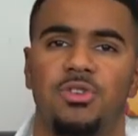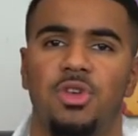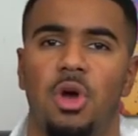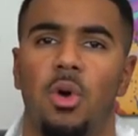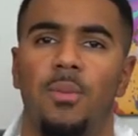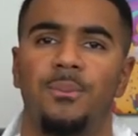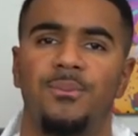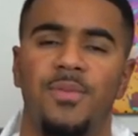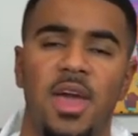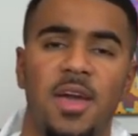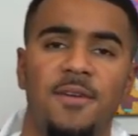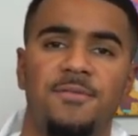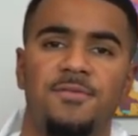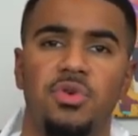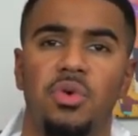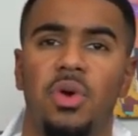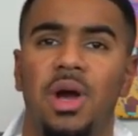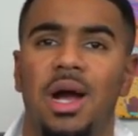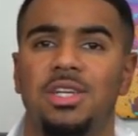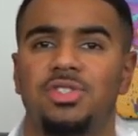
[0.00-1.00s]
So
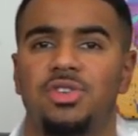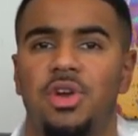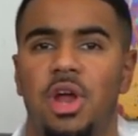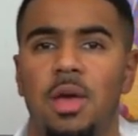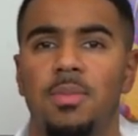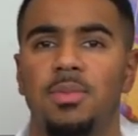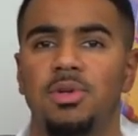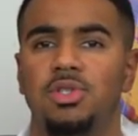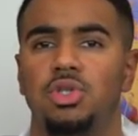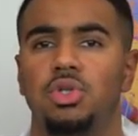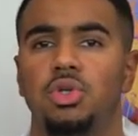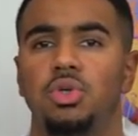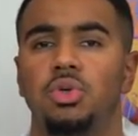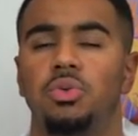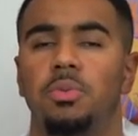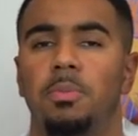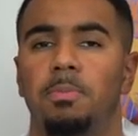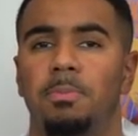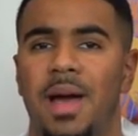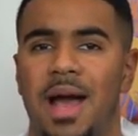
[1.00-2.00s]
if you guys are able
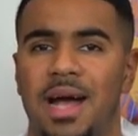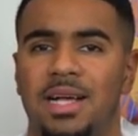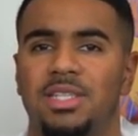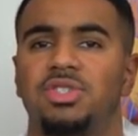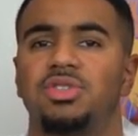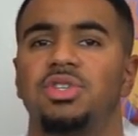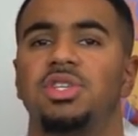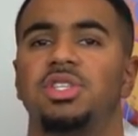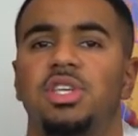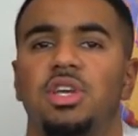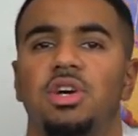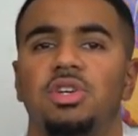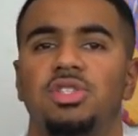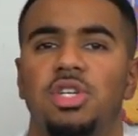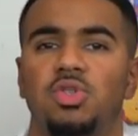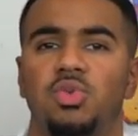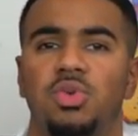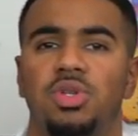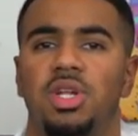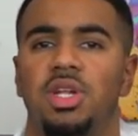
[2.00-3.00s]
to master the skill
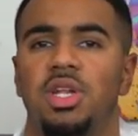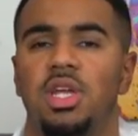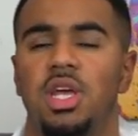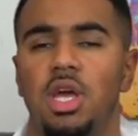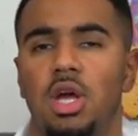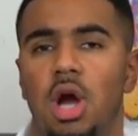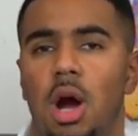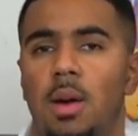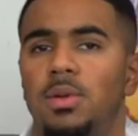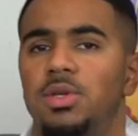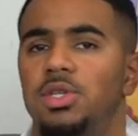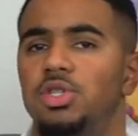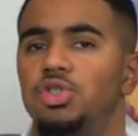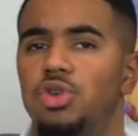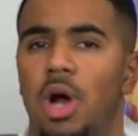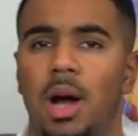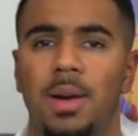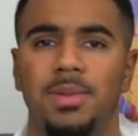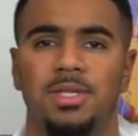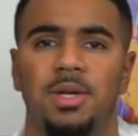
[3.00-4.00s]
sets within e-commerce and
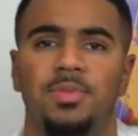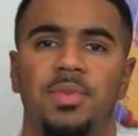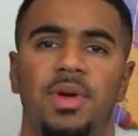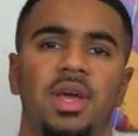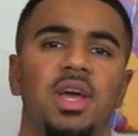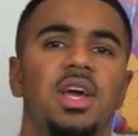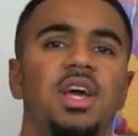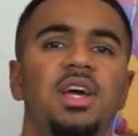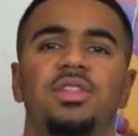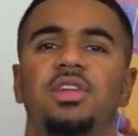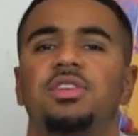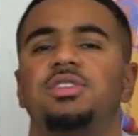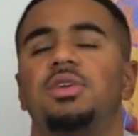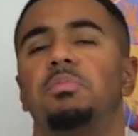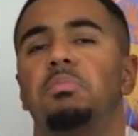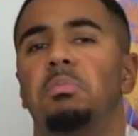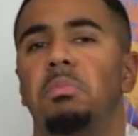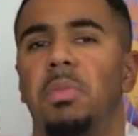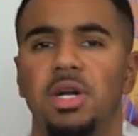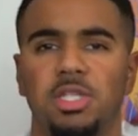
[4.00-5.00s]
dropshipping, there's
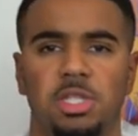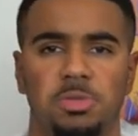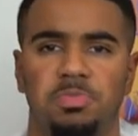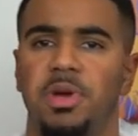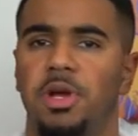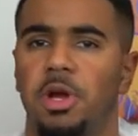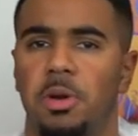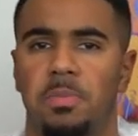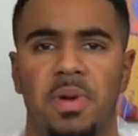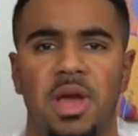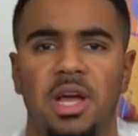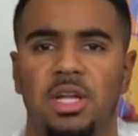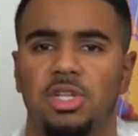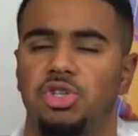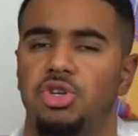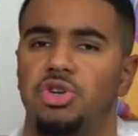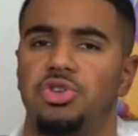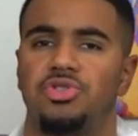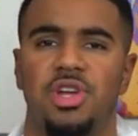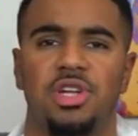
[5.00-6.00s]
a much bigger
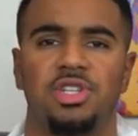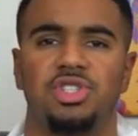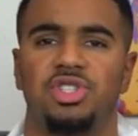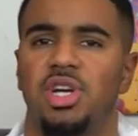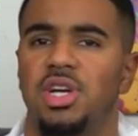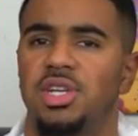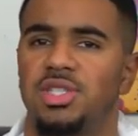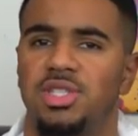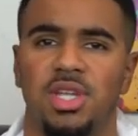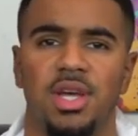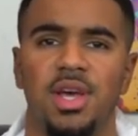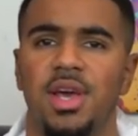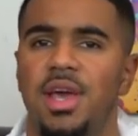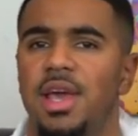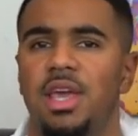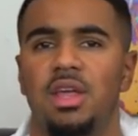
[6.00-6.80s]
picture than just,